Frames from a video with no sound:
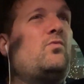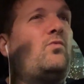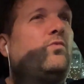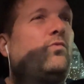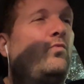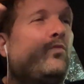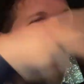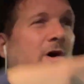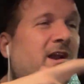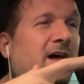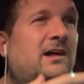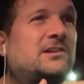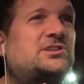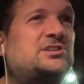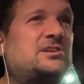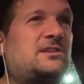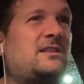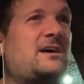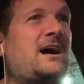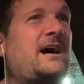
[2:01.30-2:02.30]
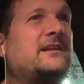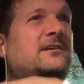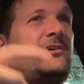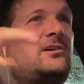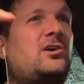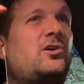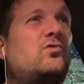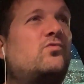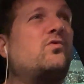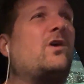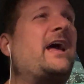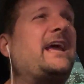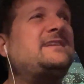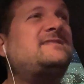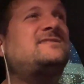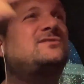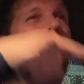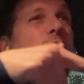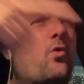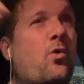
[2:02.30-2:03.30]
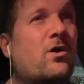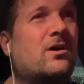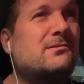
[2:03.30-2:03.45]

one enchilada, rice or